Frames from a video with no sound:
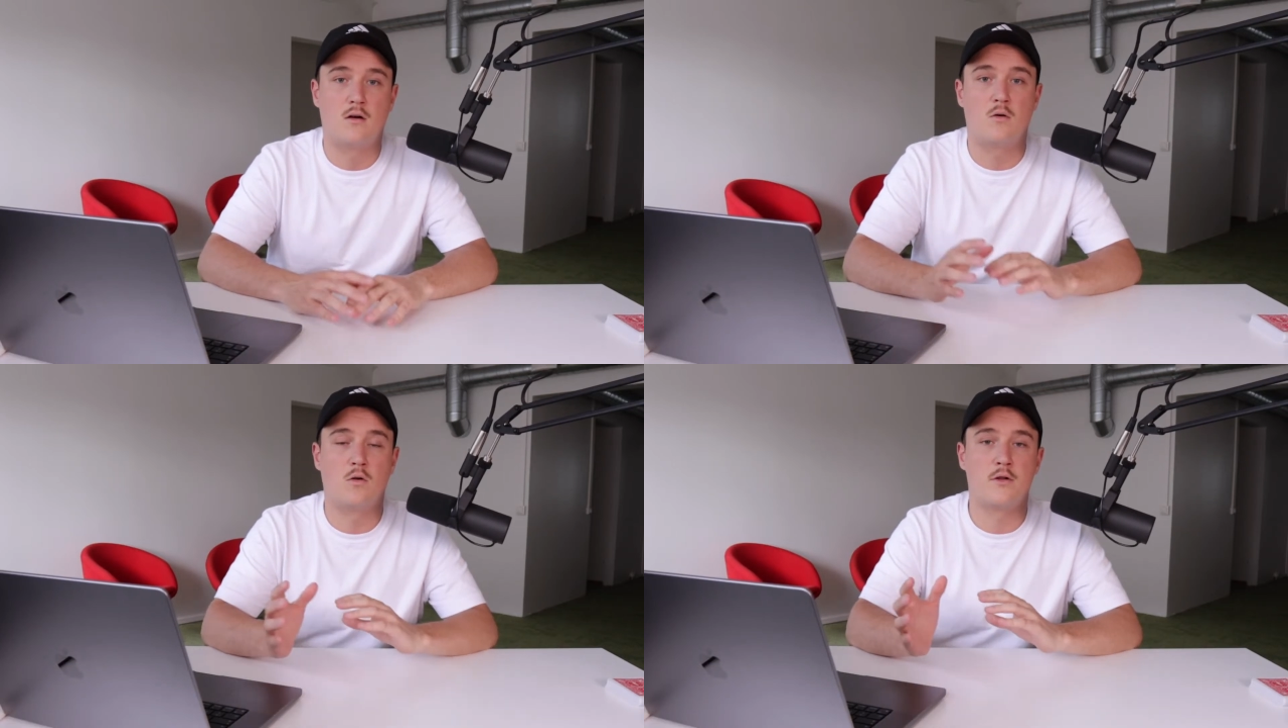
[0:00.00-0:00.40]

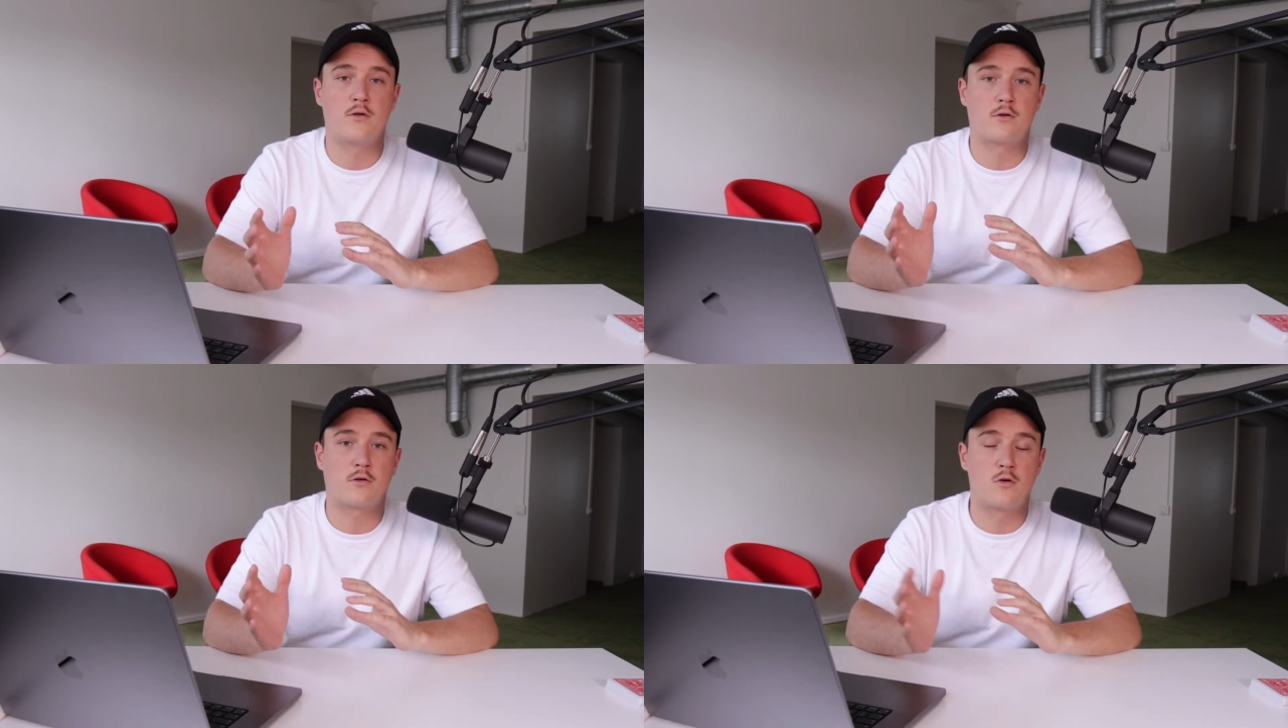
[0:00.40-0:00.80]
all
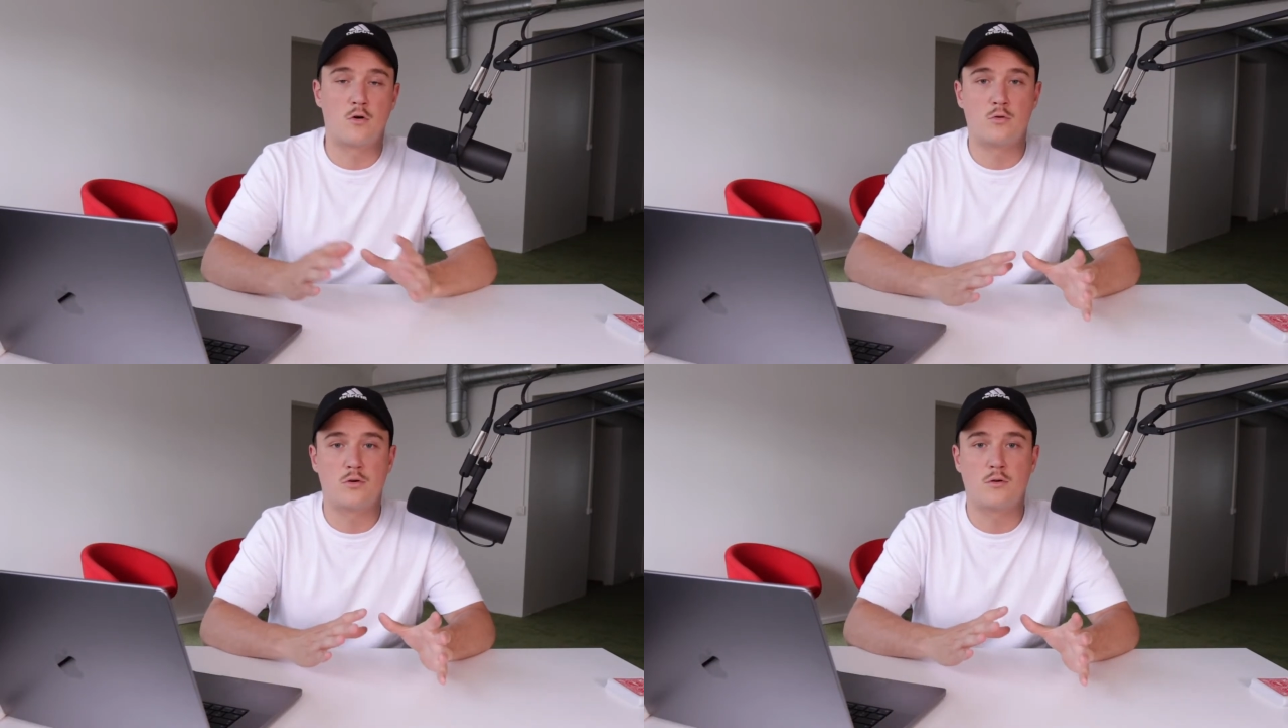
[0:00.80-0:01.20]
your
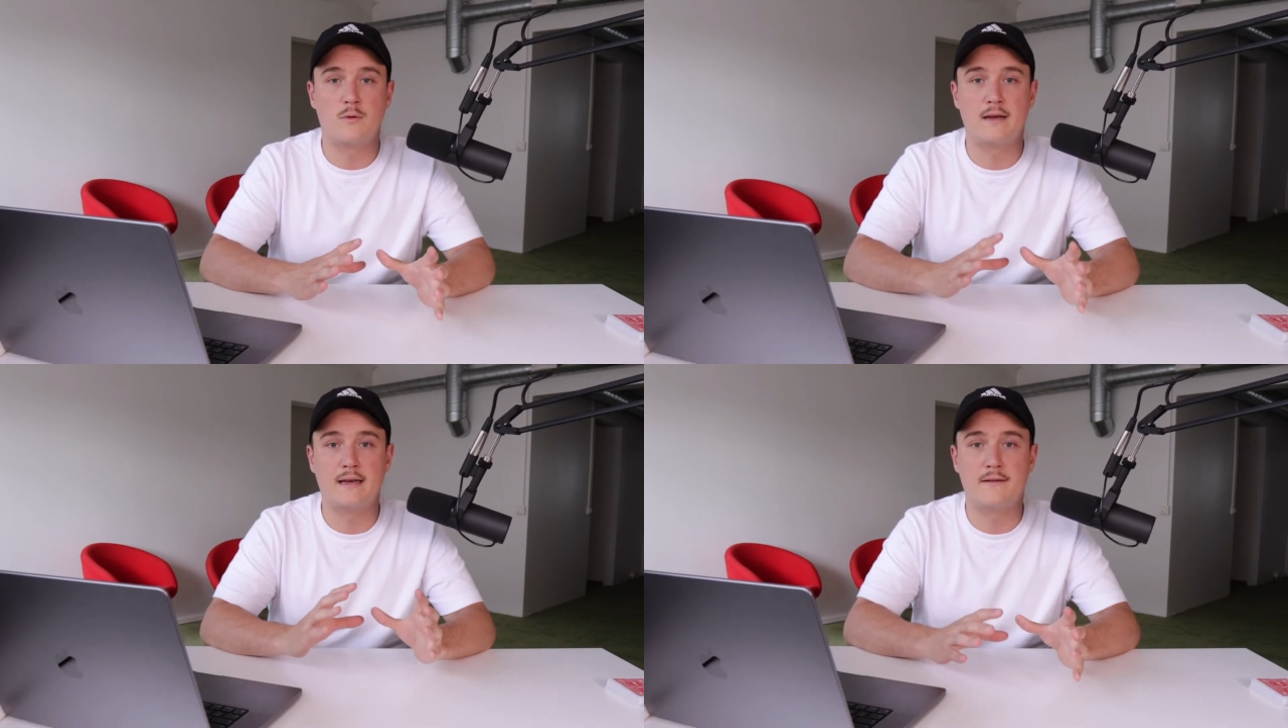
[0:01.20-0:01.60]
code
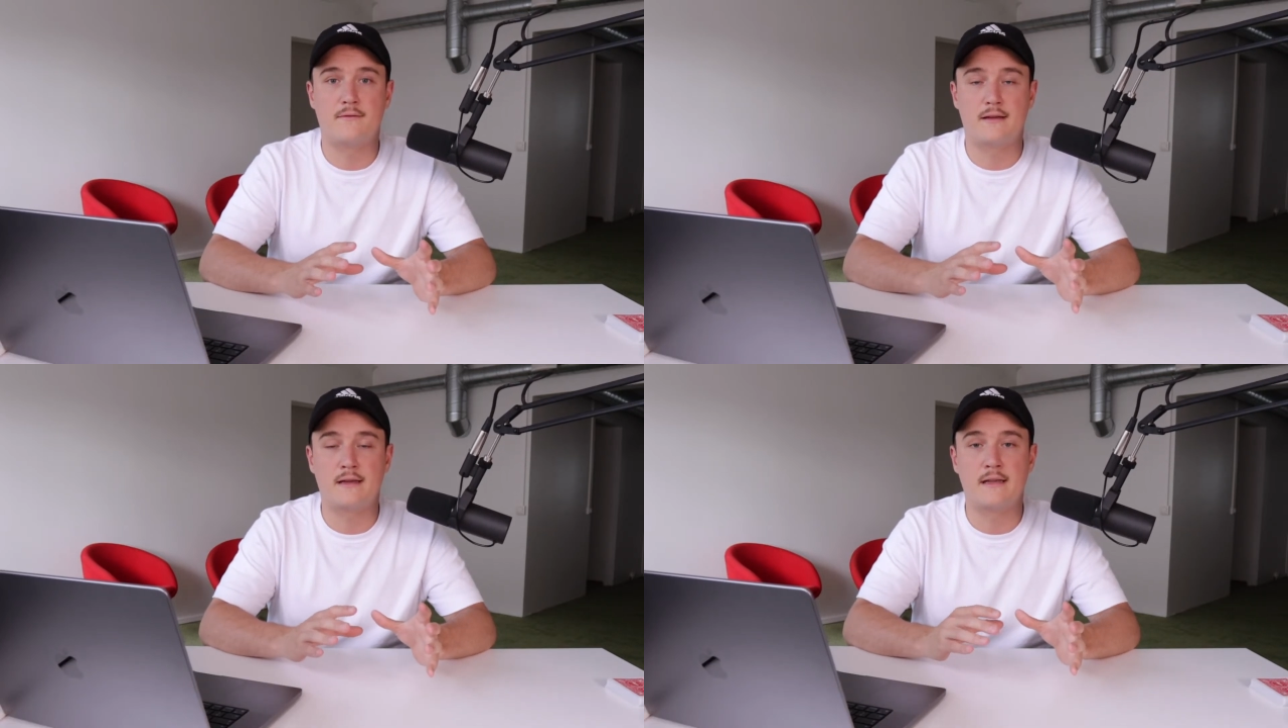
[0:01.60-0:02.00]
will live
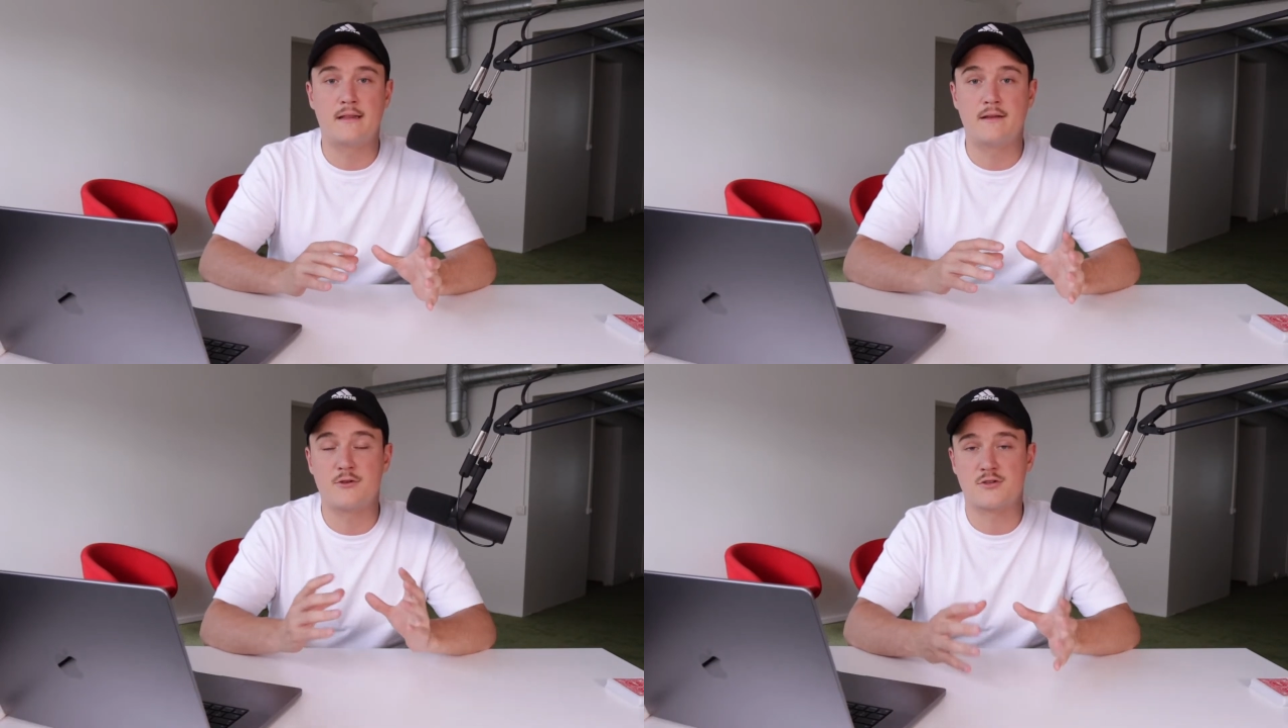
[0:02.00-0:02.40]
in
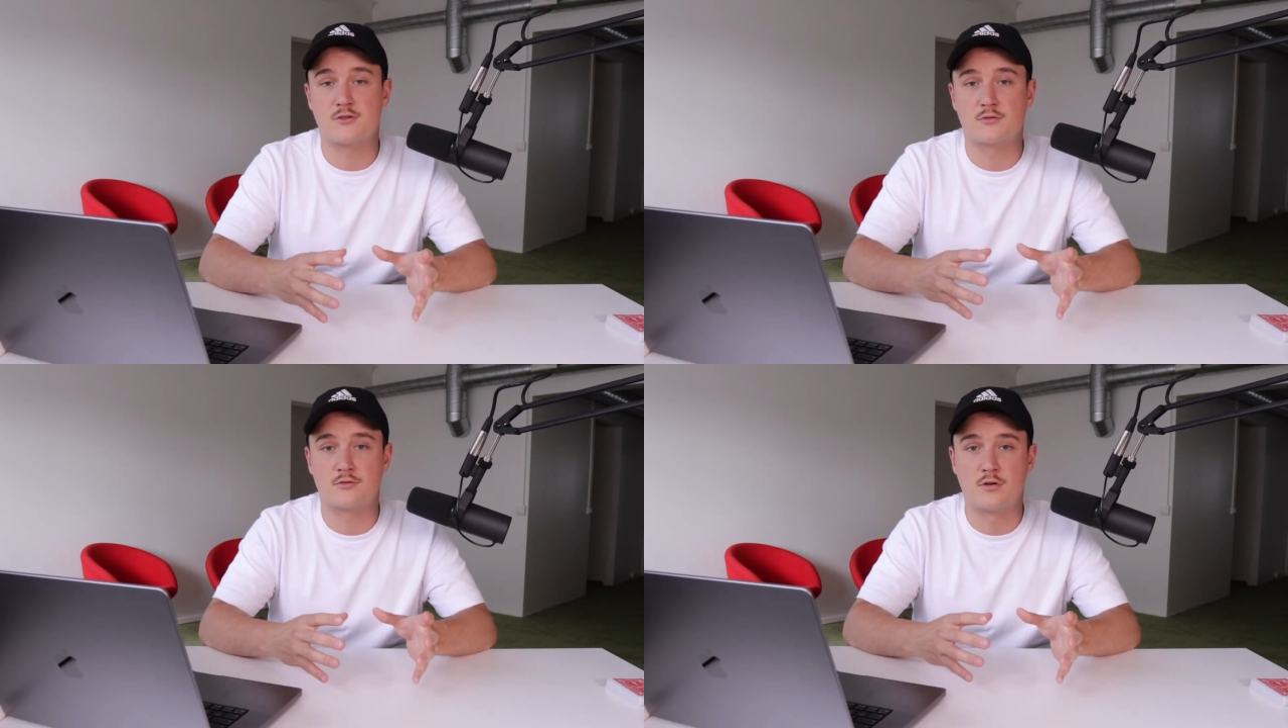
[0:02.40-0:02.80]
the
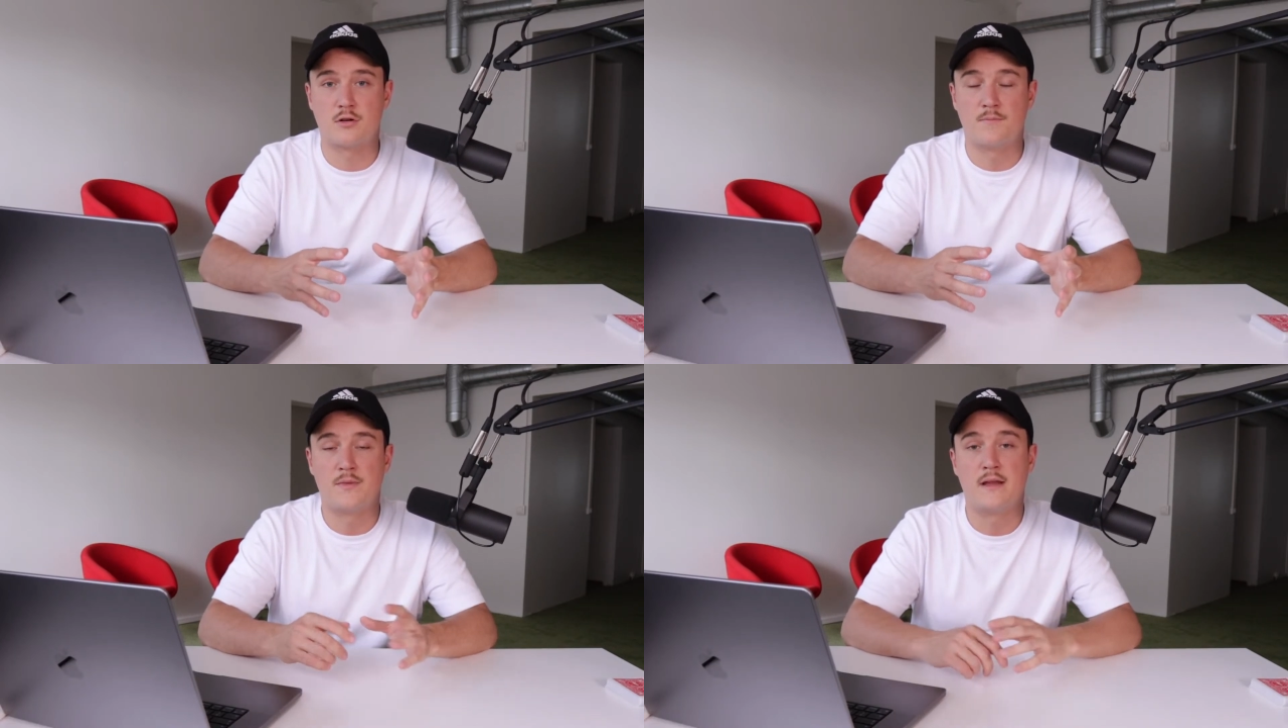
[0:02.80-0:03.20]
version
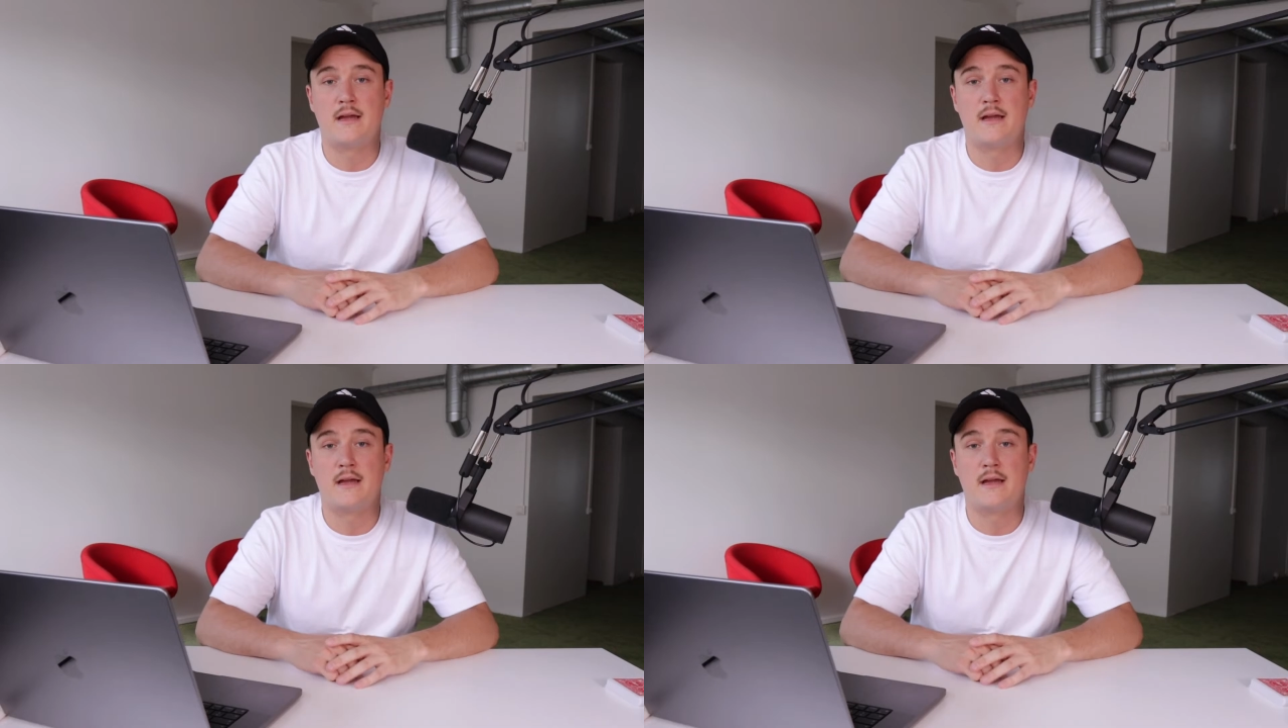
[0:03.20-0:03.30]
control